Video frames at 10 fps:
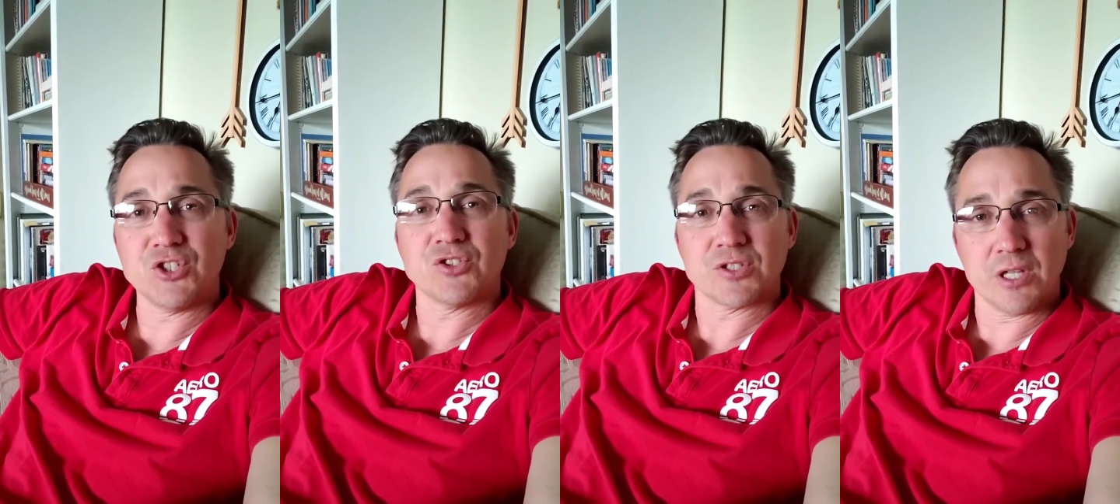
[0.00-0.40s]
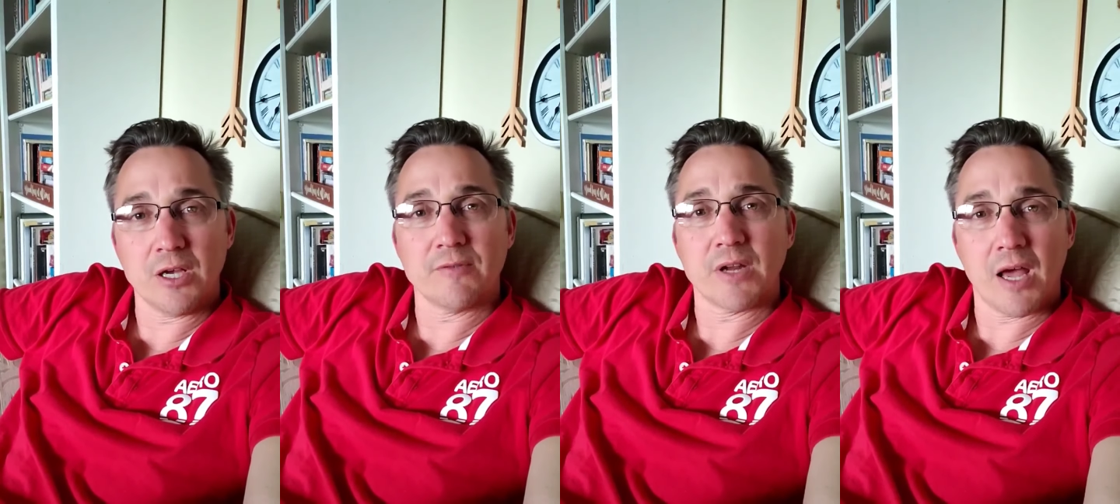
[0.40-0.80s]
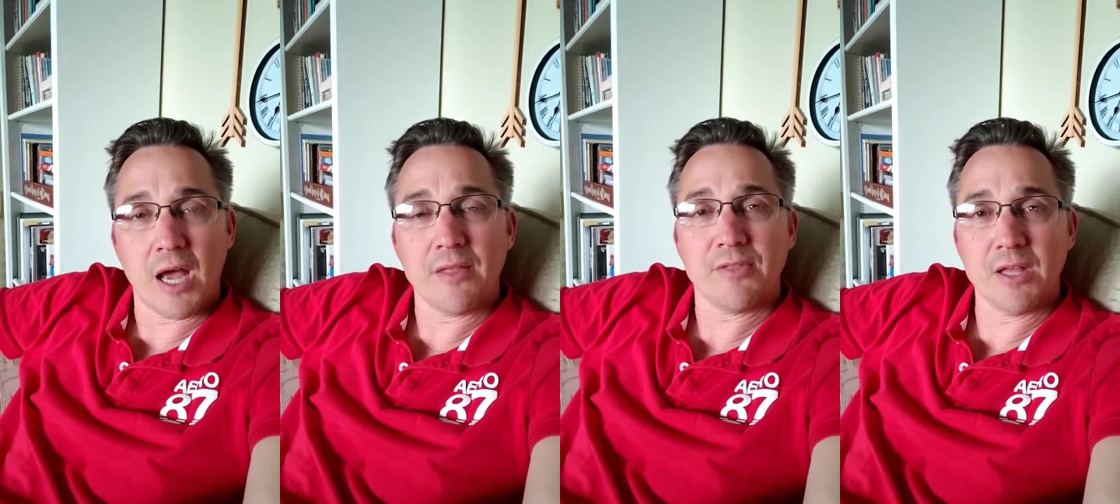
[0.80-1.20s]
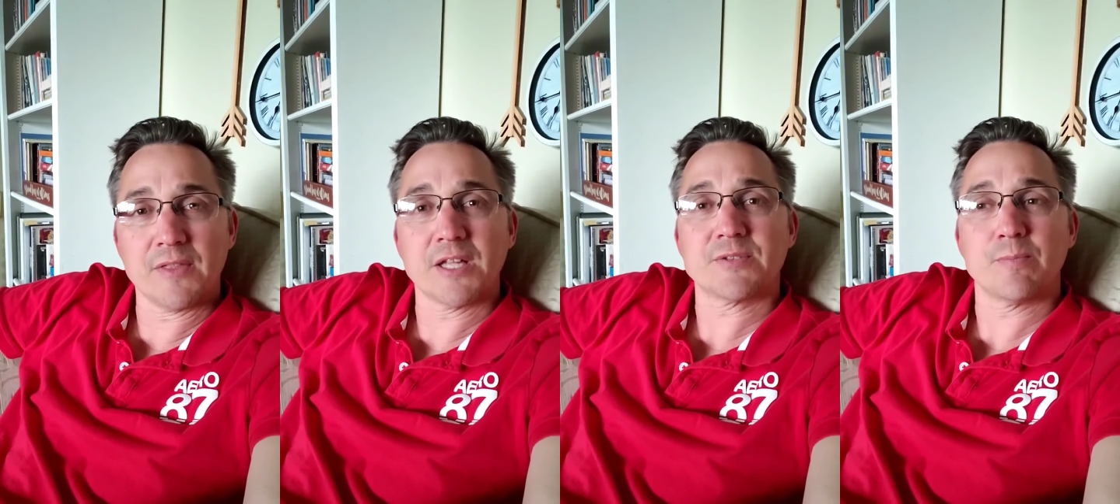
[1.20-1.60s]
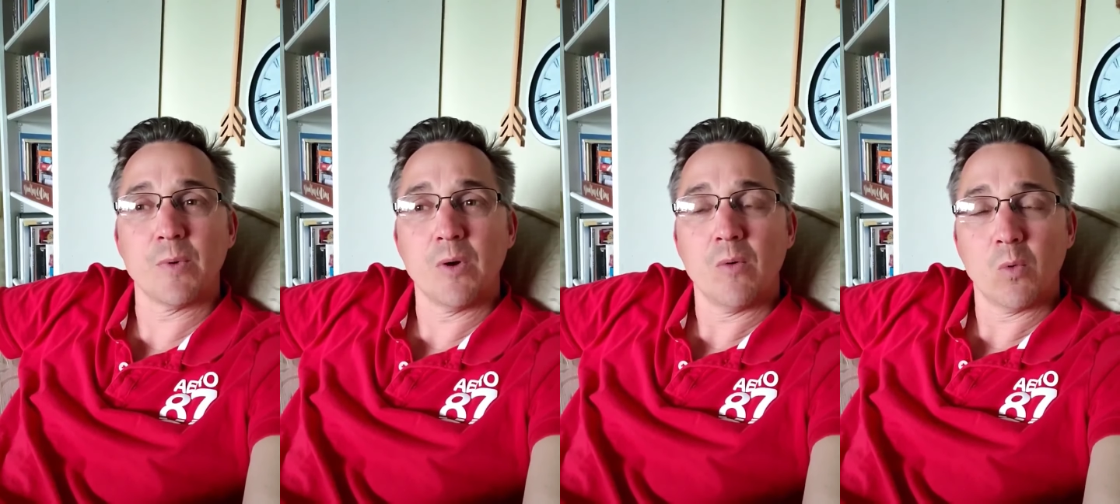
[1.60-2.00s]
that Jesus loved? I think
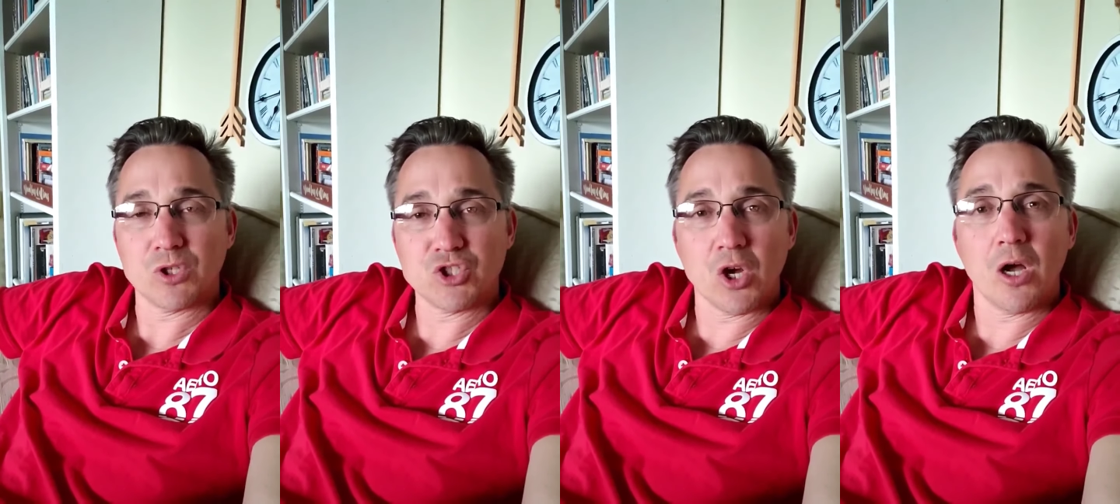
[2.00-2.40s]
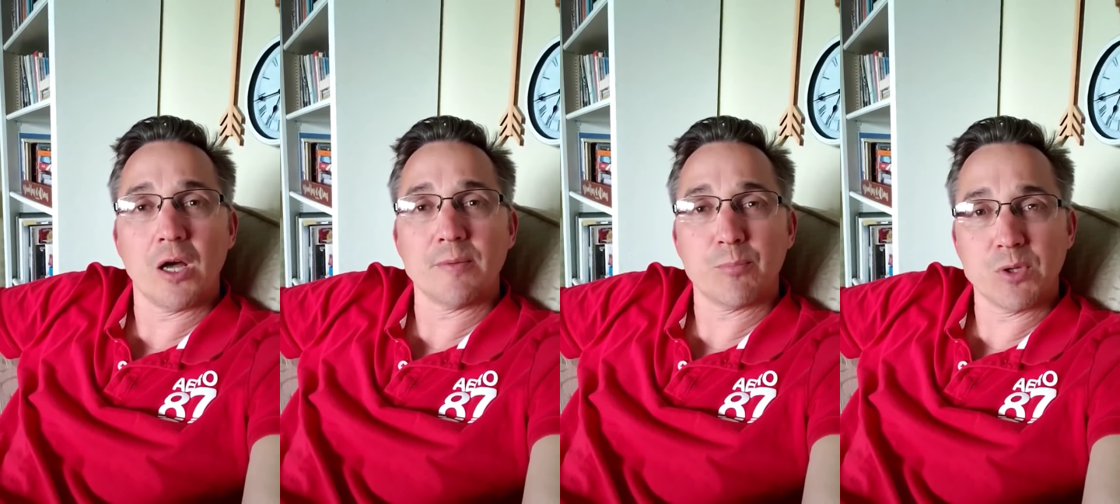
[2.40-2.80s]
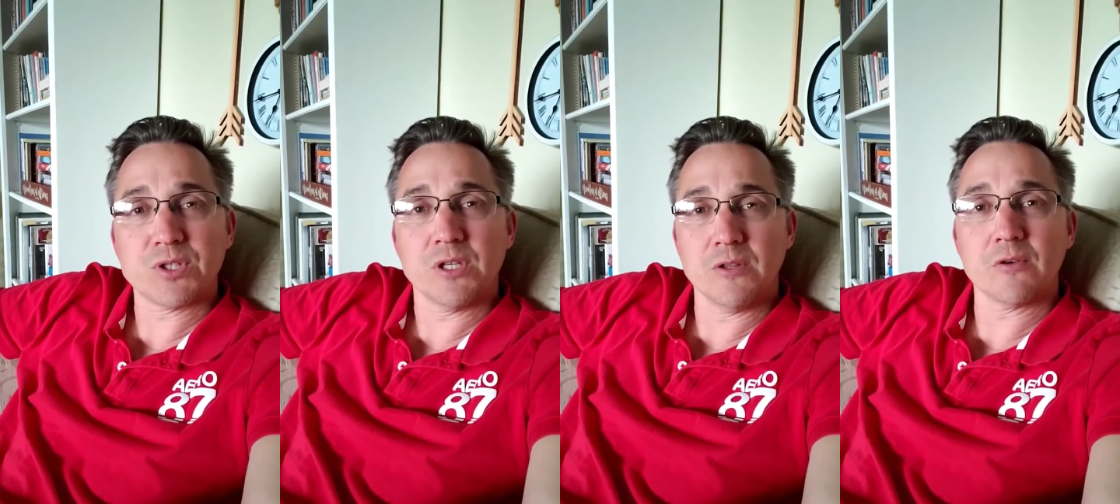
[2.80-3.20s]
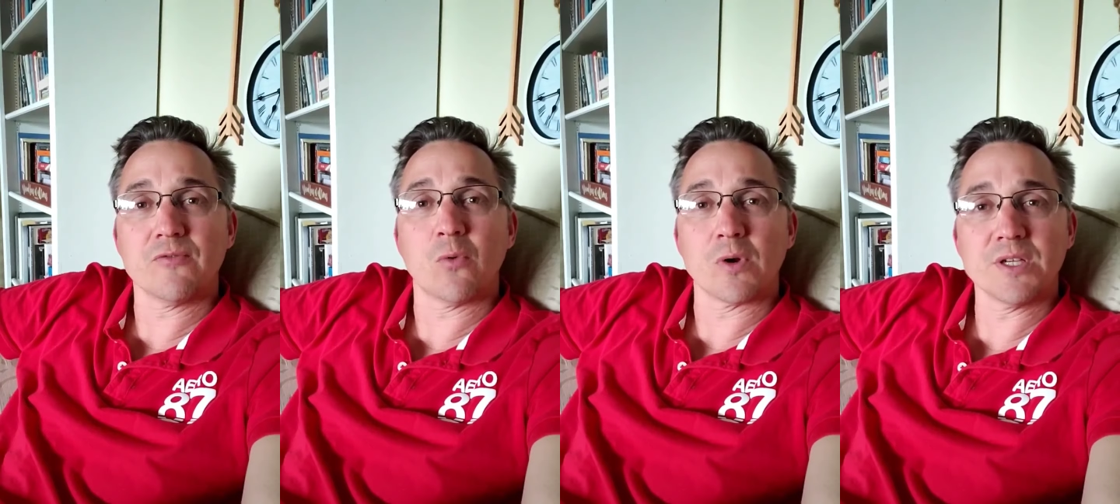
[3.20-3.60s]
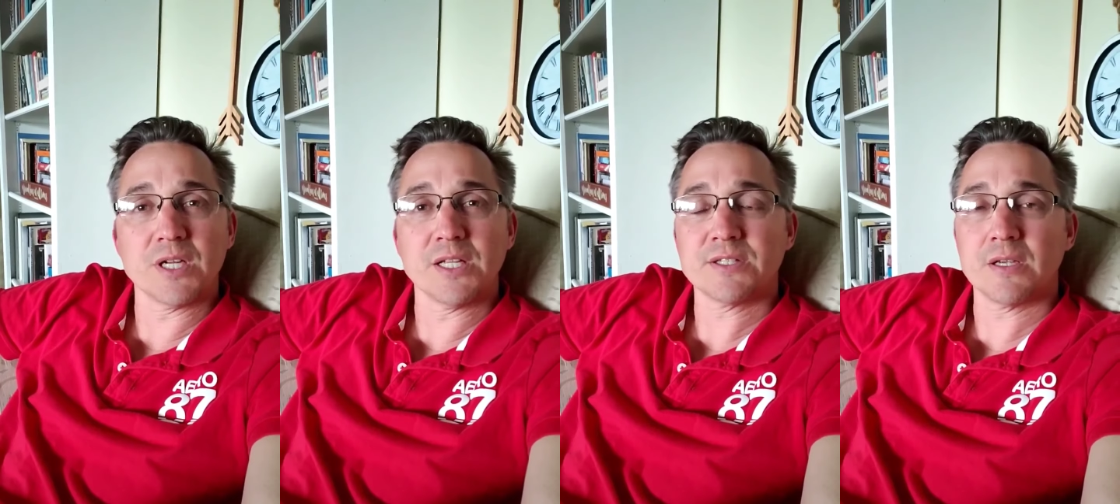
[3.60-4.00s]
that's what John puts it in there
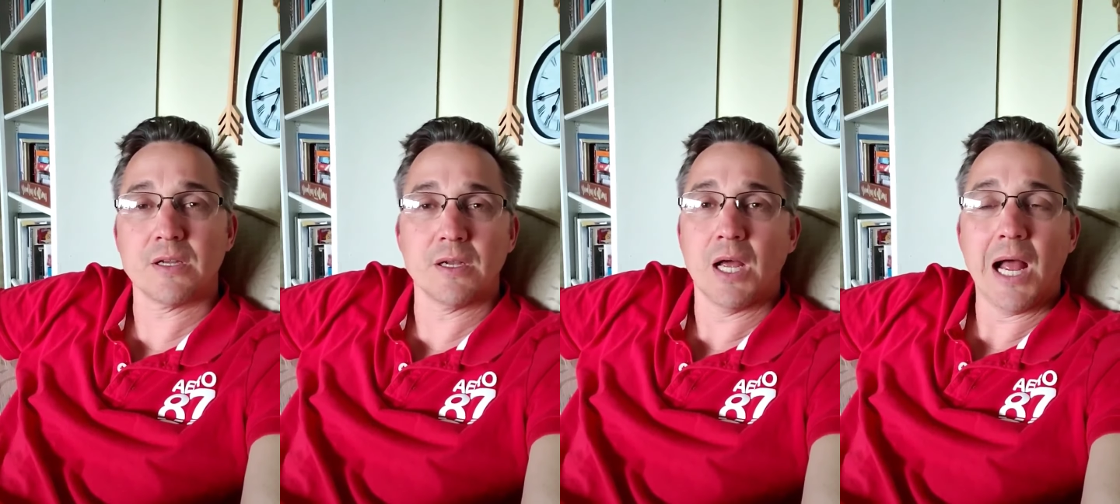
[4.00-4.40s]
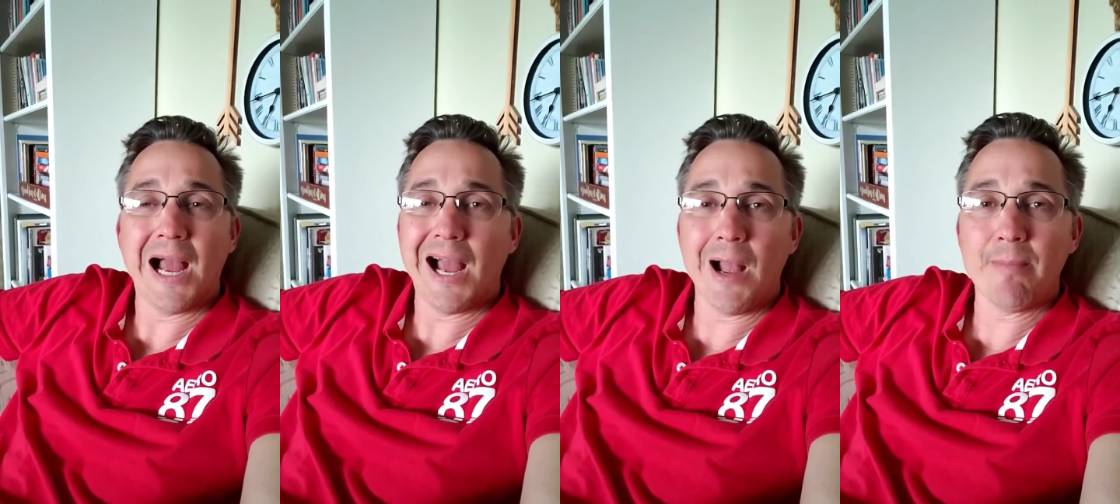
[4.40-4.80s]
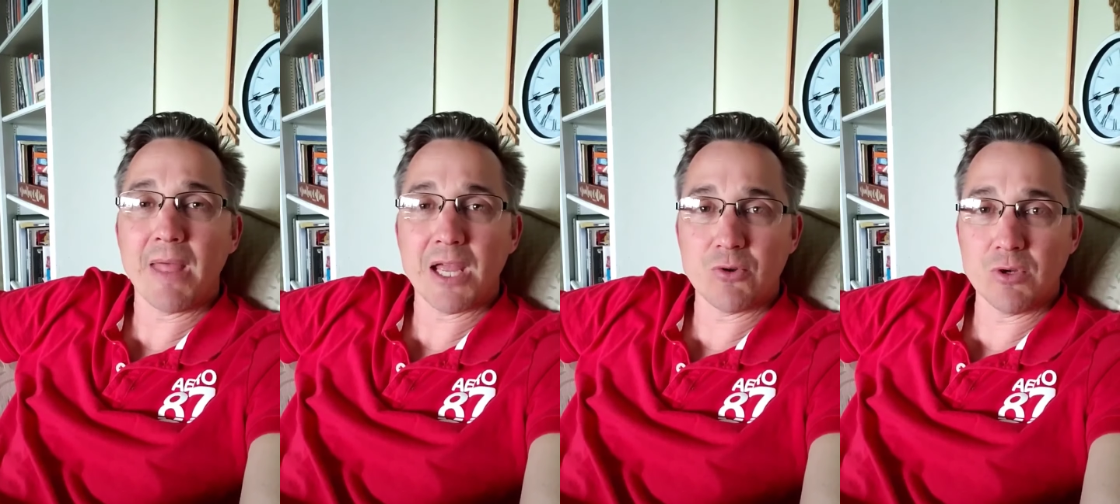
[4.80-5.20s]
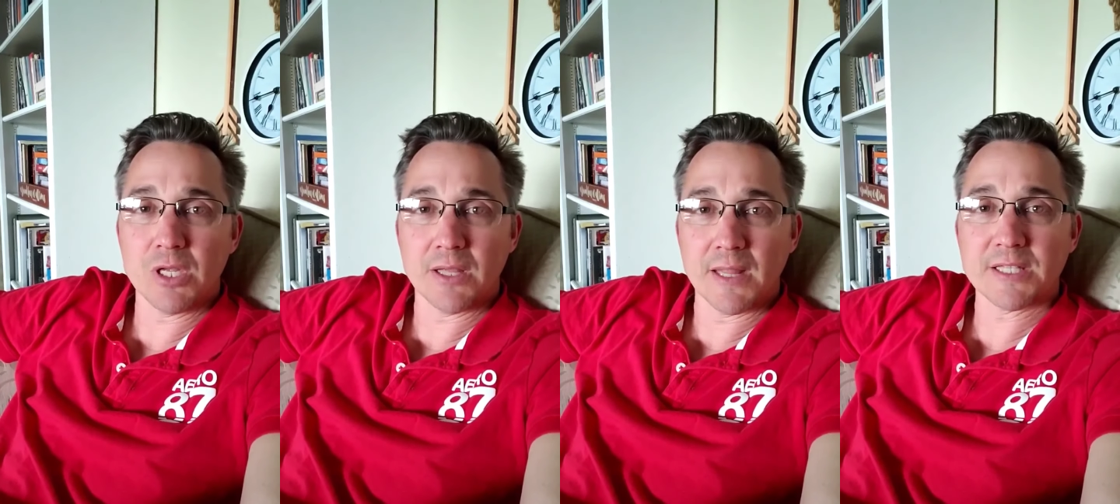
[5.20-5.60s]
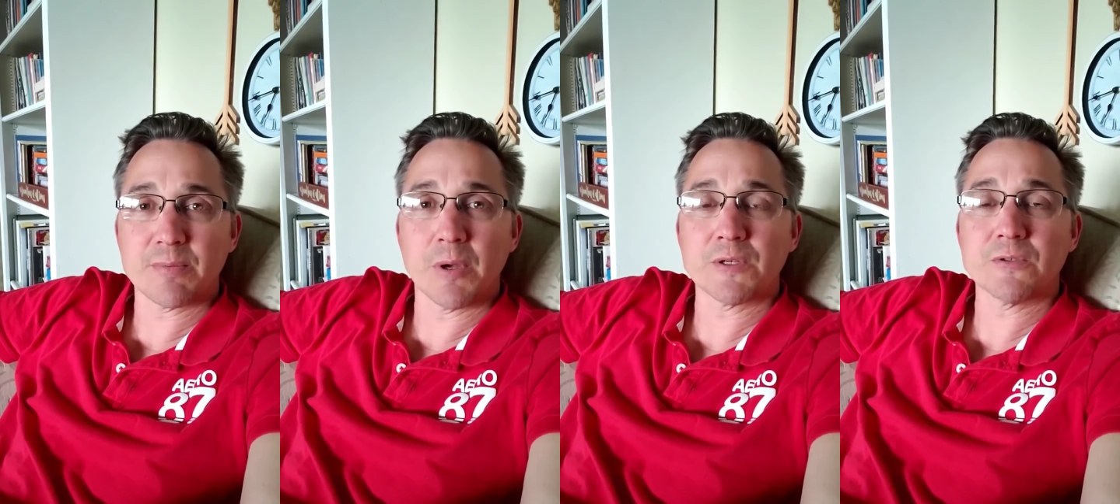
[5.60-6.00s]
for. He's not saying I'm that unique
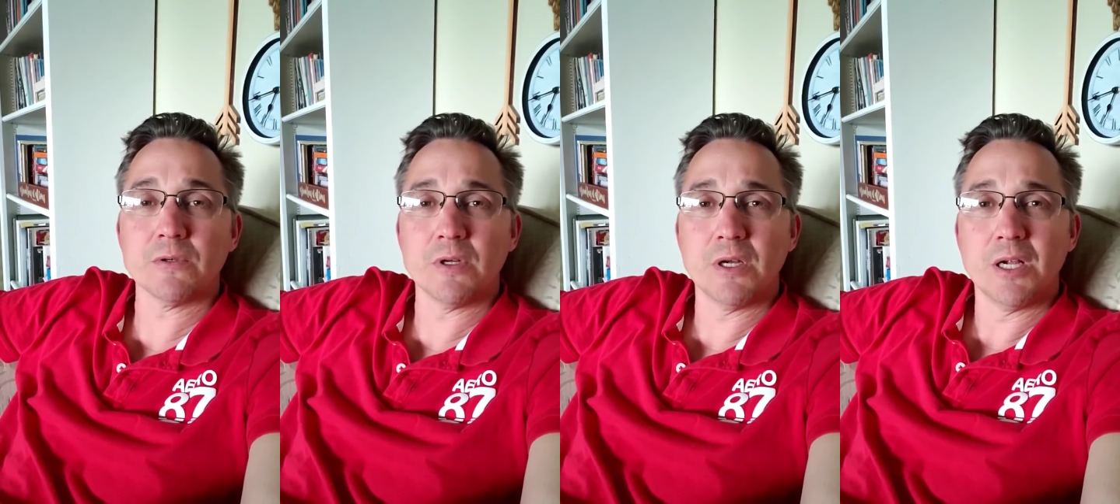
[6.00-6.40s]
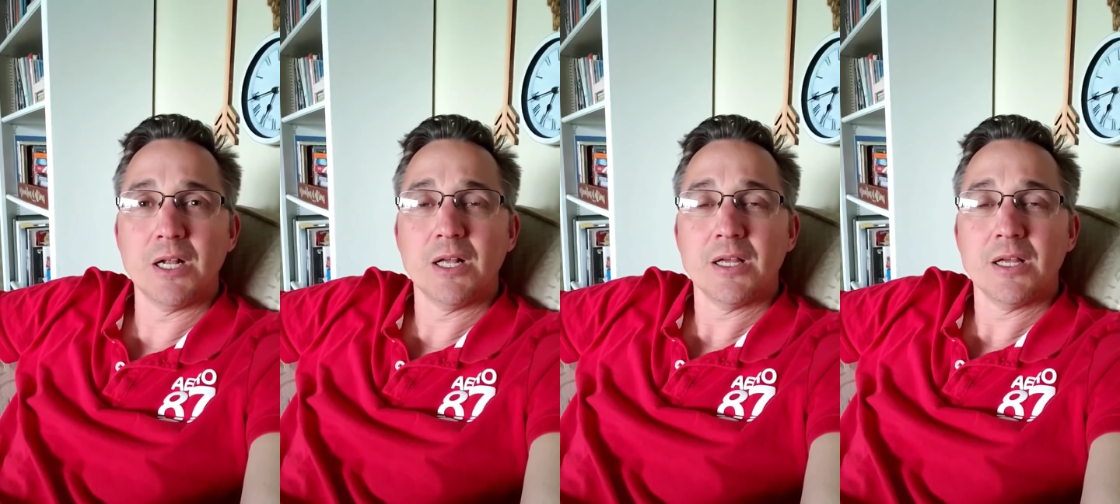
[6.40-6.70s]
and that special.